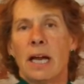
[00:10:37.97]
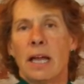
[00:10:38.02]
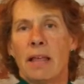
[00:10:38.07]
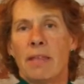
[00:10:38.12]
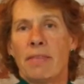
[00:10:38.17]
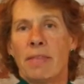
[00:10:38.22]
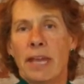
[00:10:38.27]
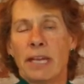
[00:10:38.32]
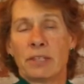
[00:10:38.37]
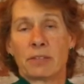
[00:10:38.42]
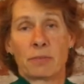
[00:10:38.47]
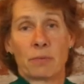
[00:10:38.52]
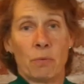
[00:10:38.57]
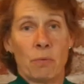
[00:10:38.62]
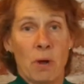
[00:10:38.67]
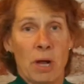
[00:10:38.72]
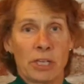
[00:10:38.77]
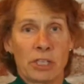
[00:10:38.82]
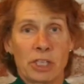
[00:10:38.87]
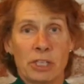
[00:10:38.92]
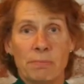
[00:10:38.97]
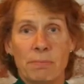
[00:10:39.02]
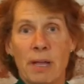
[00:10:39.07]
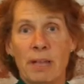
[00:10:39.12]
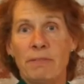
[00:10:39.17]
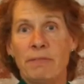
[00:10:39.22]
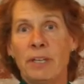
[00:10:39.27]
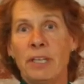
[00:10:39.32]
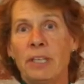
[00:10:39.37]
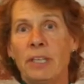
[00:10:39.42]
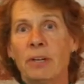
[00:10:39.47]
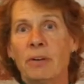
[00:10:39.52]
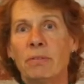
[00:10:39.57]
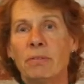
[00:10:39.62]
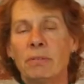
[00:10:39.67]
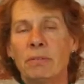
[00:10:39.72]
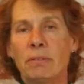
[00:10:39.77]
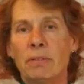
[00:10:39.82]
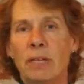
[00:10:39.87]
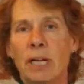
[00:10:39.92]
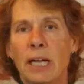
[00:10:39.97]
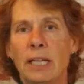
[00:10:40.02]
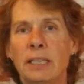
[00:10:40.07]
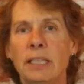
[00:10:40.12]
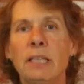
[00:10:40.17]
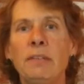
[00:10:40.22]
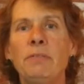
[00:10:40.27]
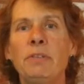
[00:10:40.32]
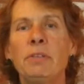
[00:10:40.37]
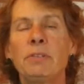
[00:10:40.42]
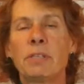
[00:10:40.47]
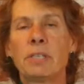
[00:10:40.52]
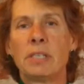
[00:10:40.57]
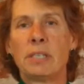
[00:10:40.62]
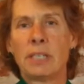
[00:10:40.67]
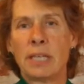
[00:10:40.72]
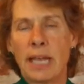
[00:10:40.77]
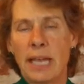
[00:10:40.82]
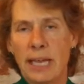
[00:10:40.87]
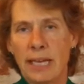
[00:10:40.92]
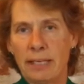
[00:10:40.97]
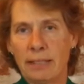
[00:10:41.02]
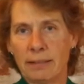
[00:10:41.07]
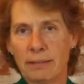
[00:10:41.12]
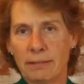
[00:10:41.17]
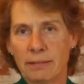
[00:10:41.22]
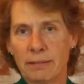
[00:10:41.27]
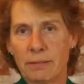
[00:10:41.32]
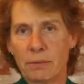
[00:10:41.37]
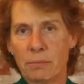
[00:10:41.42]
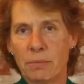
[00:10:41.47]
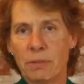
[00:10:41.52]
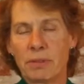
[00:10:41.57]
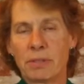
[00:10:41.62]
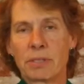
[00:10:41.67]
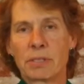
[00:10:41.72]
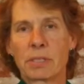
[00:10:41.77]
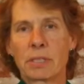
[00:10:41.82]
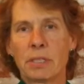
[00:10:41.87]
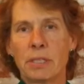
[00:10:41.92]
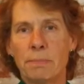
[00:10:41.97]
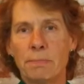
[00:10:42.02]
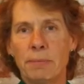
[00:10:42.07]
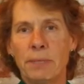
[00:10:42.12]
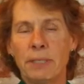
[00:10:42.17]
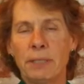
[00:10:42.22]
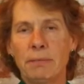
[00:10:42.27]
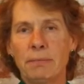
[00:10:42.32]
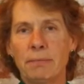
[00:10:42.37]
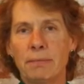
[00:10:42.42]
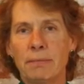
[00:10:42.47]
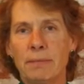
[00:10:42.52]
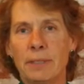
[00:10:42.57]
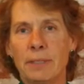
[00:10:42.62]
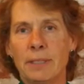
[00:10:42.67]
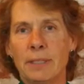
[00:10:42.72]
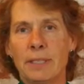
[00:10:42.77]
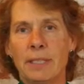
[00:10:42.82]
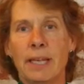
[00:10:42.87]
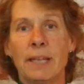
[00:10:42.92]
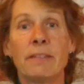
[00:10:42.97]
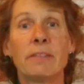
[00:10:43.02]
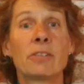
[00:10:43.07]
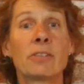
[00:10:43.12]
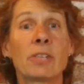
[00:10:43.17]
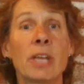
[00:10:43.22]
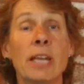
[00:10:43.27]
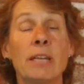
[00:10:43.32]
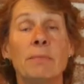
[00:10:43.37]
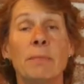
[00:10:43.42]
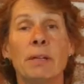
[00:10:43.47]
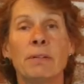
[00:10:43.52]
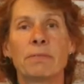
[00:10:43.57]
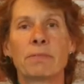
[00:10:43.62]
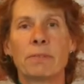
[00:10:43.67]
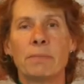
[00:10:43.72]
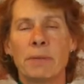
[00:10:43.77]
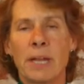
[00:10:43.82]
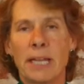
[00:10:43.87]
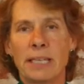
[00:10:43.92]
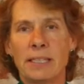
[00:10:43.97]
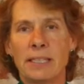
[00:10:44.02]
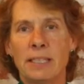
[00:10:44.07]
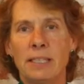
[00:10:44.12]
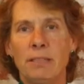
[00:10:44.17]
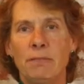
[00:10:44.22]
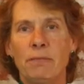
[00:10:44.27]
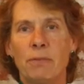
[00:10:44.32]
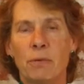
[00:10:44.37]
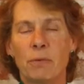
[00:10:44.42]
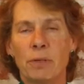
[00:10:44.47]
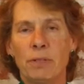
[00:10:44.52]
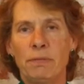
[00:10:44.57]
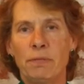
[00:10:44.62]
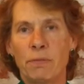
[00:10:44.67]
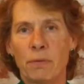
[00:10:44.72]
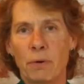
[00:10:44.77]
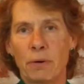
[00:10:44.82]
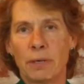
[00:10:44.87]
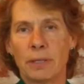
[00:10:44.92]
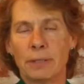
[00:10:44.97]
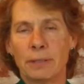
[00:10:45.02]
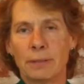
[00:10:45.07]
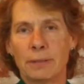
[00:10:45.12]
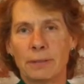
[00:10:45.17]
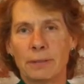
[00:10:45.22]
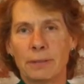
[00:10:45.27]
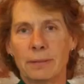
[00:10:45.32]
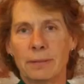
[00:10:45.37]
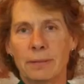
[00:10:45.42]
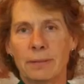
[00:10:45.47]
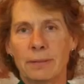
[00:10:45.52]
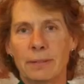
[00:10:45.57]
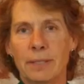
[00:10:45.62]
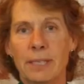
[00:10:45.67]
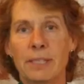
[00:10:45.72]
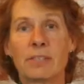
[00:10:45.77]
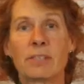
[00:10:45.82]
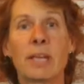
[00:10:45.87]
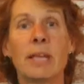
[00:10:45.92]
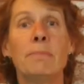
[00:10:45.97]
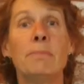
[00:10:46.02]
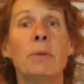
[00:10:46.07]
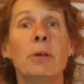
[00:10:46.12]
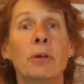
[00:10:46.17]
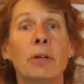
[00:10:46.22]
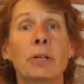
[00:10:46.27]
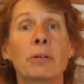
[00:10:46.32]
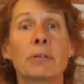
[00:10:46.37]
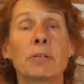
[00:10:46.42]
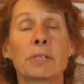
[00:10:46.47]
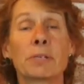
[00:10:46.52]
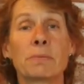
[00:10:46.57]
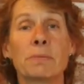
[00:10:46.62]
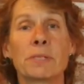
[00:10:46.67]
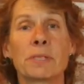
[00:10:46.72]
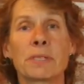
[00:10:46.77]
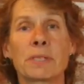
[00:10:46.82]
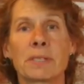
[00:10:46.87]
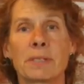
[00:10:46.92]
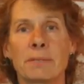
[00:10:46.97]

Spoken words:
Thanks for watching my video. I leave you today with this clipping and the sentiment from 1944 and say Merry Christmas.